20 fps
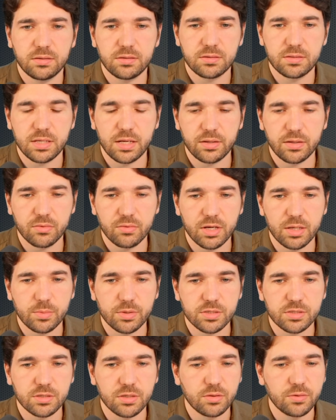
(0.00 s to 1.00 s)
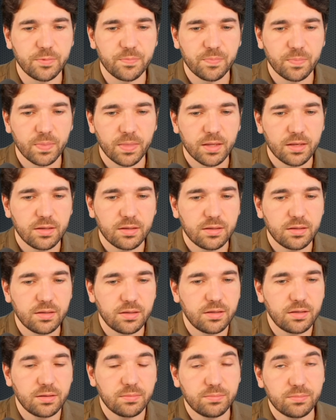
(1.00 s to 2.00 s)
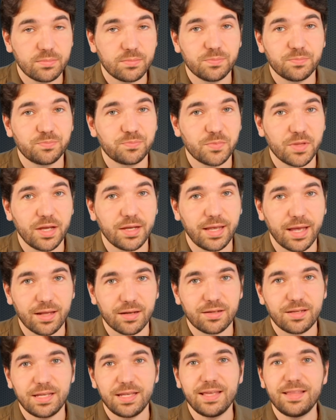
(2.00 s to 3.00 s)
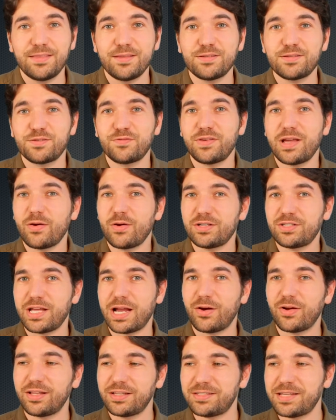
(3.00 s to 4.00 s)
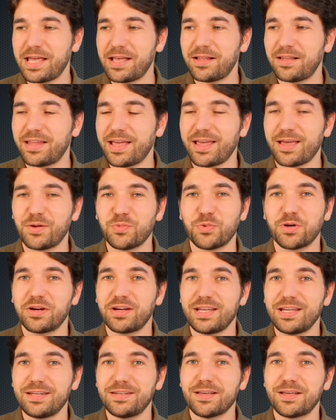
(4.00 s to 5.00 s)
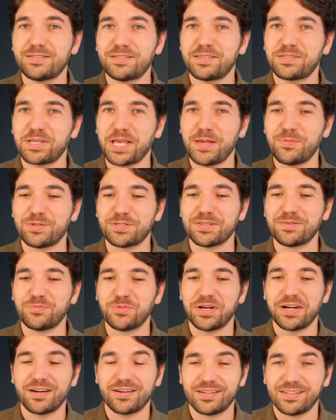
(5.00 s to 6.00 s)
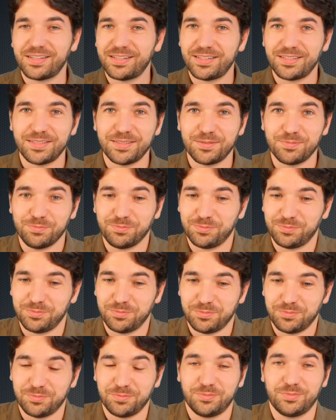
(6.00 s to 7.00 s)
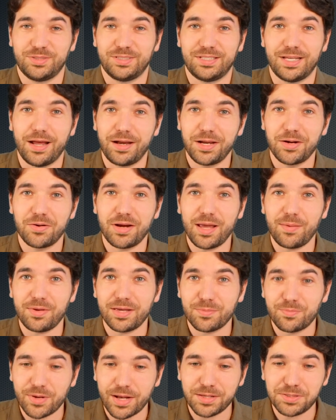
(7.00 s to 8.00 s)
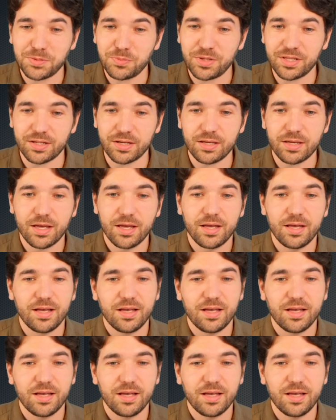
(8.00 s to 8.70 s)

Saudi Arabia. So again, in this fairy tale land where he does escape somewhere, Saudi Arabia, possibility.